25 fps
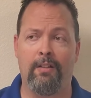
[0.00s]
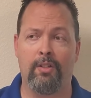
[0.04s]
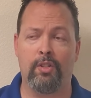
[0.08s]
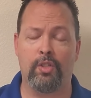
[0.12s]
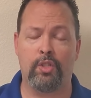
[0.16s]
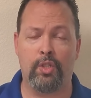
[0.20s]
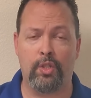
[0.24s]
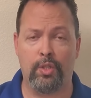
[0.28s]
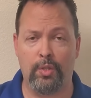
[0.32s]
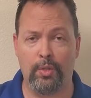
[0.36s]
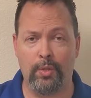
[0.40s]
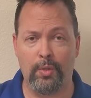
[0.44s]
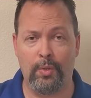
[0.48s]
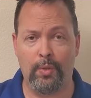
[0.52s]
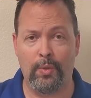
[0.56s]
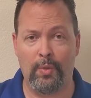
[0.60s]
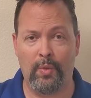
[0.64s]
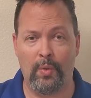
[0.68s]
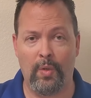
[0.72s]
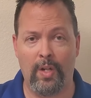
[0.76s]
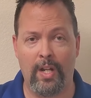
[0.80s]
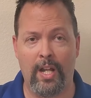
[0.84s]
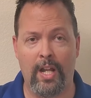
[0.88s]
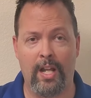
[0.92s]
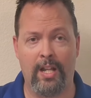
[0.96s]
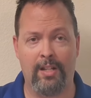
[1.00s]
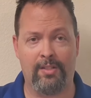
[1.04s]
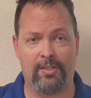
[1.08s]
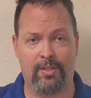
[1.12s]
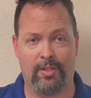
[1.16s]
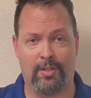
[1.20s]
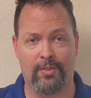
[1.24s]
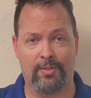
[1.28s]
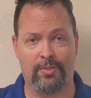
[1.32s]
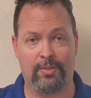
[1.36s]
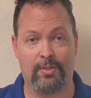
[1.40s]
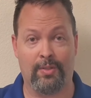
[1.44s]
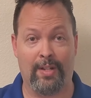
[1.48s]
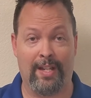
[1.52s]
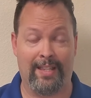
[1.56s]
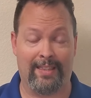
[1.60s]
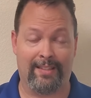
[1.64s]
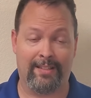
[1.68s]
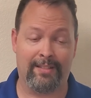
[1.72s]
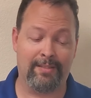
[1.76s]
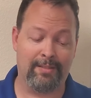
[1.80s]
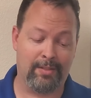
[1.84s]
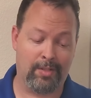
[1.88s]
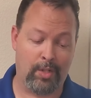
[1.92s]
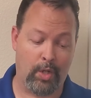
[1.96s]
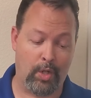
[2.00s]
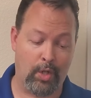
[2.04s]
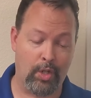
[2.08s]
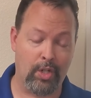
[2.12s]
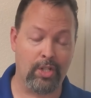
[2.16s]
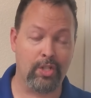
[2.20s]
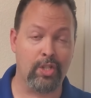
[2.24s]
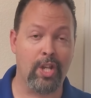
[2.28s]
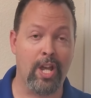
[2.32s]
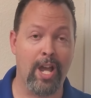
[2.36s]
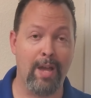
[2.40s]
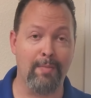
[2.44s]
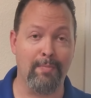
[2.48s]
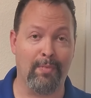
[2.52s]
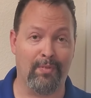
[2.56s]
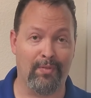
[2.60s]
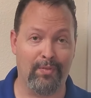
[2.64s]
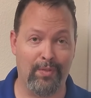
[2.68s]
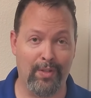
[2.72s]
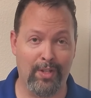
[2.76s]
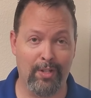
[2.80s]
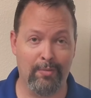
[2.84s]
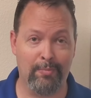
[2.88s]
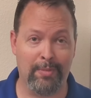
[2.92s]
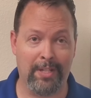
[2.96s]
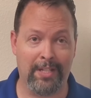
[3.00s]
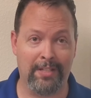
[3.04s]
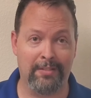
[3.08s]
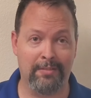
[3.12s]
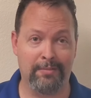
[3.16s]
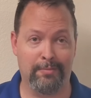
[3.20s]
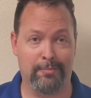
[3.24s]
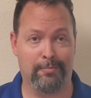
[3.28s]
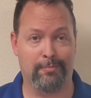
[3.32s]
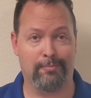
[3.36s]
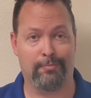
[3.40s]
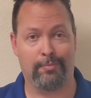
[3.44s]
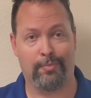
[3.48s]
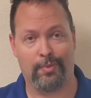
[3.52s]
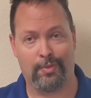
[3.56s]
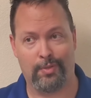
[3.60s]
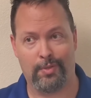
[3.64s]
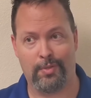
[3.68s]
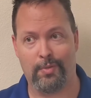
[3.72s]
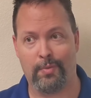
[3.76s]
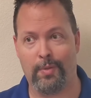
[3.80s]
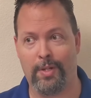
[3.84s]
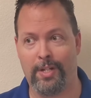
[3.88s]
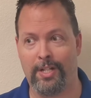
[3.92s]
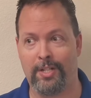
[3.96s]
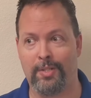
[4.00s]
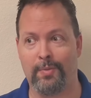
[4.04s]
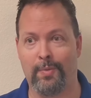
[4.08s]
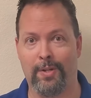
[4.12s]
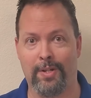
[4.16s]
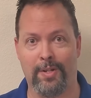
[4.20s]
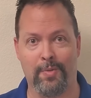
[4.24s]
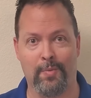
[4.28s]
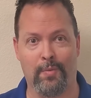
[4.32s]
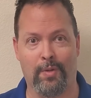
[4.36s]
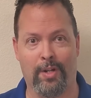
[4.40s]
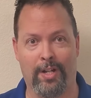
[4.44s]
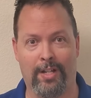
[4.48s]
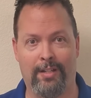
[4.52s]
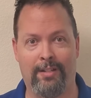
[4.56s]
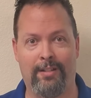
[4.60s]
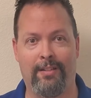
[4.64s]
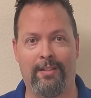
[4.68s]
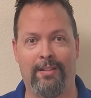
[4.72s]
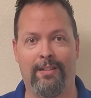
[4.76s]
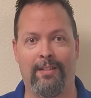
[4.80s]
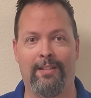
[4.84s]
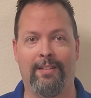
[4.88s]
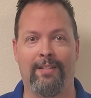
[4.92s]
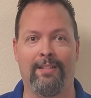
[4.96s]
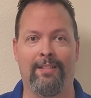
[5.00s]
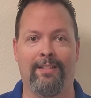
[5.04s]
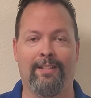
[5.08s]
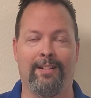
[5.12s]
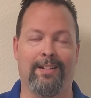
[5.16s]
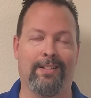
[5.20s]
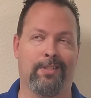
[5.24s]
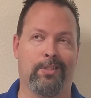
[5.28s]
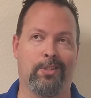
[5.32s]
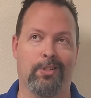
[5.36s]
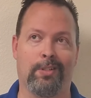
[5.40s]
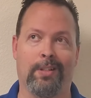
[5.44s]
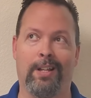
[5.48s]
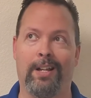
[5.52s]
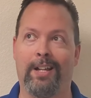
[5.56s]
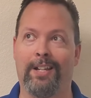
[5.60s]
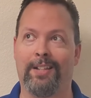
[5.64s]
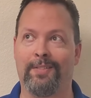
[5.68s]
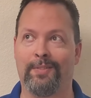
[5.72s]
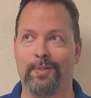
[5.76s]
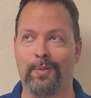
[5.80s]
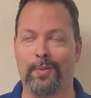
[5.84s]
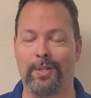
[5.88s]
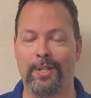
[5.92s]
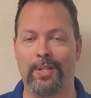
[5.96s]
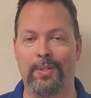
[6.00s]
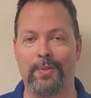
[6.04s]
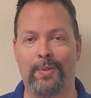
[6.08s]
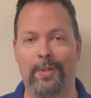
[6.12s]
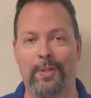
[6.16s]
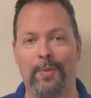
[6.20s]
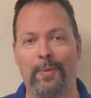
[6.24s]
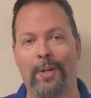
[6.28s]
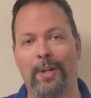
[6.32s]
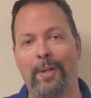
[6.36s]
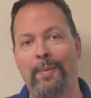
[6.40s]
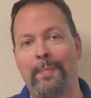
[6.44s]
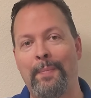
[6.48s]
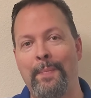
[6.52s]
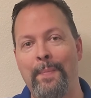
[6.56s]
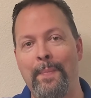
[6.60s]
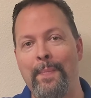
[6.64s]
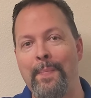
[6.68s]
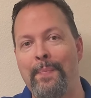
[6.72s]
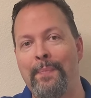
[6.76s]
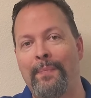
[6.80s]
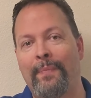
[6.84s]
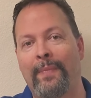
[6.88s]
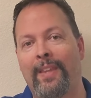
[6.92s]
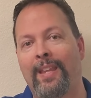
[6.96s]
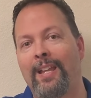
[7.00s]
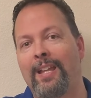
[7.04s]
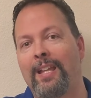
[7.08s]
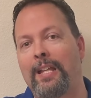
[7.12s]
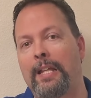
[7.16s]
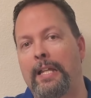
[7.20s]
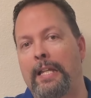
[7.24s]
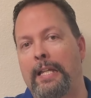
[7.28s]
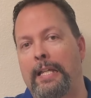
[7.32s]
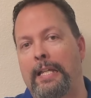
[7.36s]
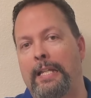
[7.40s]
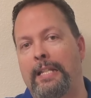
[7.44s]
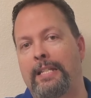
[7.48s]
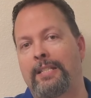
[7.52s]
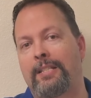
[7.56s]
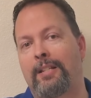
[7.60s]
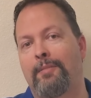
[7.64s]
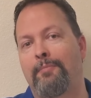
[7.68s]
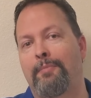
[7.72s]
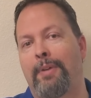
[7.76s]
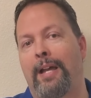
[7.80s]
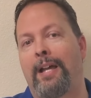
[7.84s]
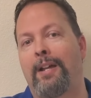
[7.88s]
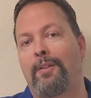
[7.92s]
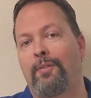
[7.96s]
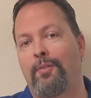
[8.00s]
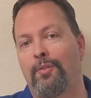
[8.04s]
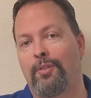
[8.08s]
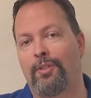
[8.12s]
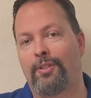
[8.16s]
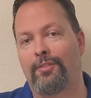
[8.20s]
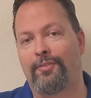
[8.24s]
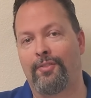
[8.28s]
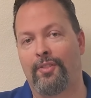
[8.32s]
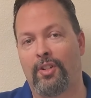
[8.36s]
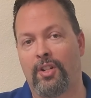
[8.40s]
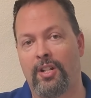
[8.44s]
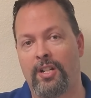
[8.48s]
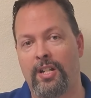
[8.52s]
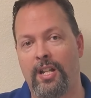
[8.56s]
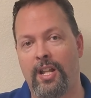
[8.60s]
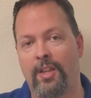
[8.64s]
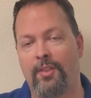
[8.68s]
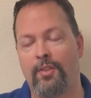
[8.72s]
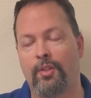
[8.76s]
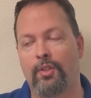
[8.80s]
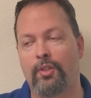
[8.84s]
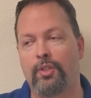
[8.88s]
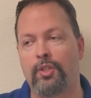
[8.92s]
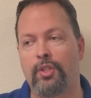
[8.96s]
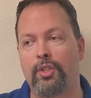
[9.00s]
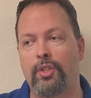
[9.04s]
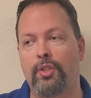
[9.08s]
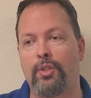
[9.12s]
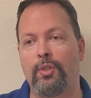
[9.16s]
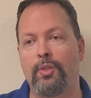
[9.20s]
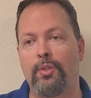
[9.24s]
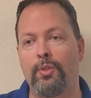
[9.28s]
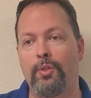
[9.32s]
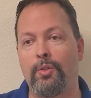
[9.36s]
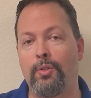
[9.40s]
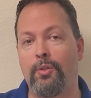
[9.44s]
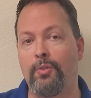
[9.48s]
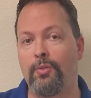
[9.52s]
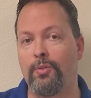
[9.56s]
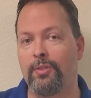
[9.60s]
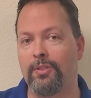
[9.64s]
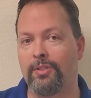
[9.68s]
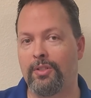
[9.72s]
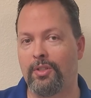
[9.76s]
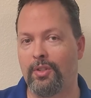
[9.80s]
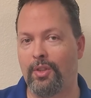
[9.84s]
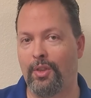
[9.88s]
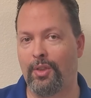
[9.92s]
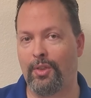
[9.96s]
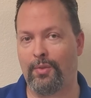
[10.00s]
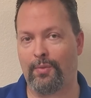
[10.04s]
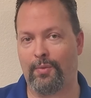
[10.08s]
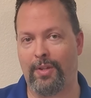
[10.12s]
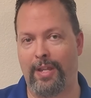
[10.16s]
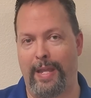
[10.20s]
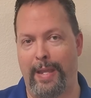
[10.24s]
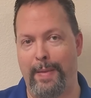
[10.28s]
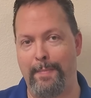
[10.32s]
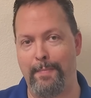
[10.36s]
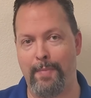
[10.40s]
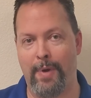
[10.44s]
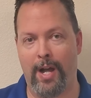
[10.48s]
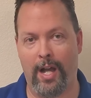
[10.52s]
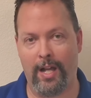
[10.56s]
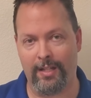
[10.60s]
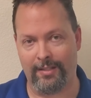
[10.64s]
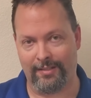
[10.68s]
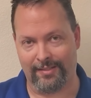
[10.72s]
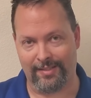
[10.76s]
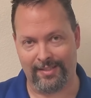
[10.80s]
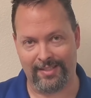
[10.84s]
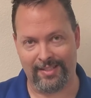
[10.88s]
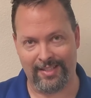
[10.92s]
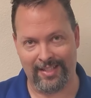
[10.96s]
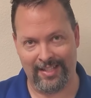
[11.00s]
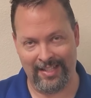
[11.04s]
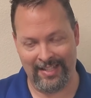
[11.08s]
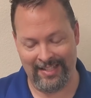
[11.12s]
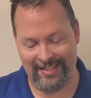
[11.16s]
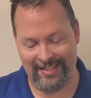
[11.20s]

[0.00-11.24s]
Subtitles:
2, it's also at current time of filming, 2021, July of 2021, it is on back order for another 2 to 3 months.